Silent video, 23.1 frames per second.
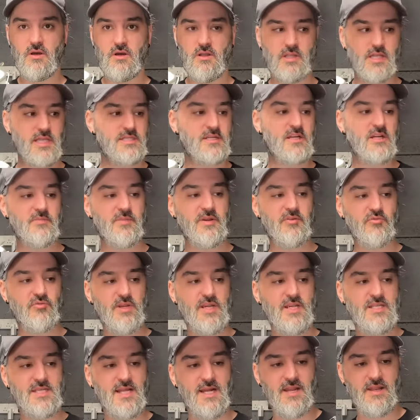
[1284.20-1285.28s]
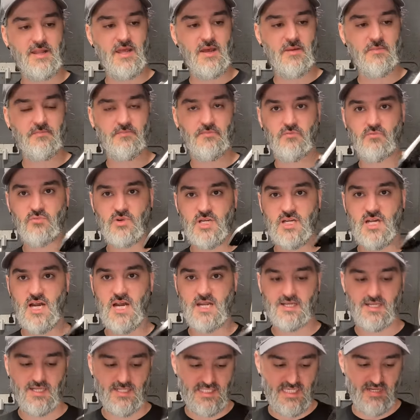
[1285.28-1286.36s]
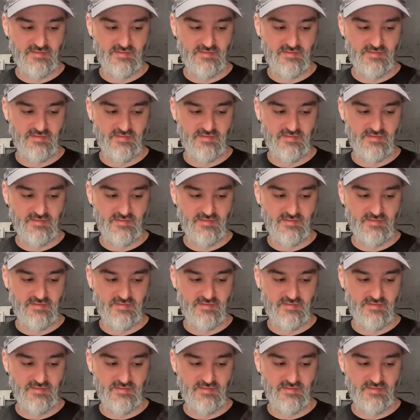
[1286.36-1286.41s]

there's going to be reselling them regardless,